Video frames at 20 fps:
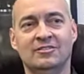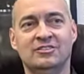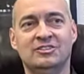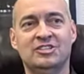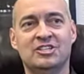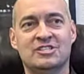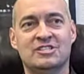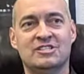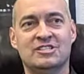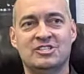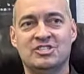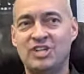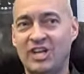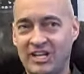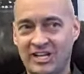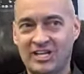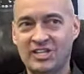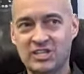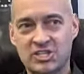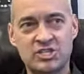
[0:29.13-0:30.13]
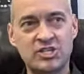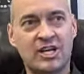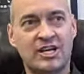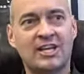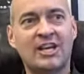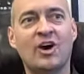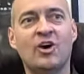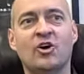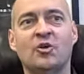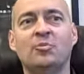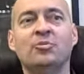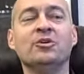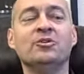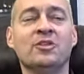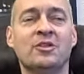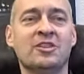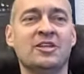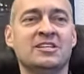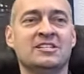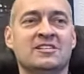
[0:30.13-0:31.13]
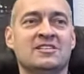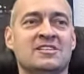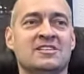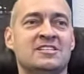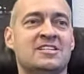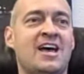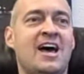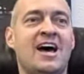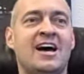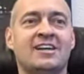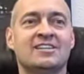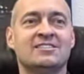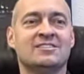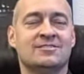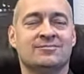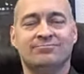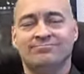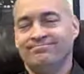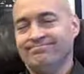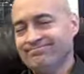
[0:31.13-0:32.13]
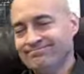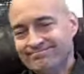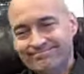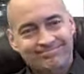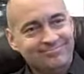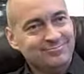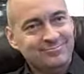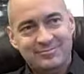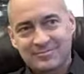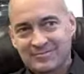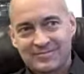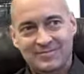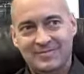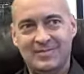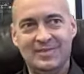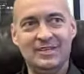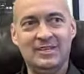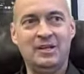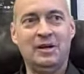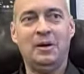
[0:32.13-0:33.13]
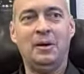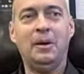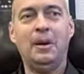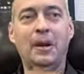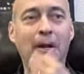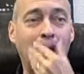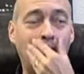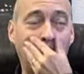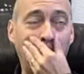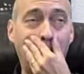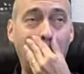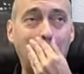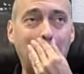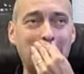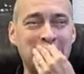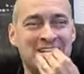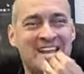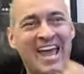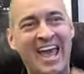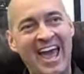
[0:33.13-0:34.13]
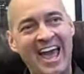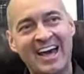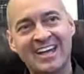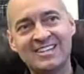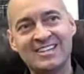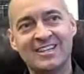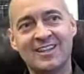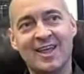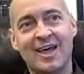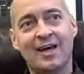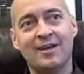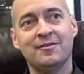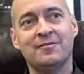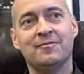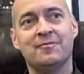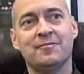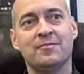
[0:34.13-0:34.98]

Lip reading: just check in, check out, or putting things on the stacks, it doesn't add to that.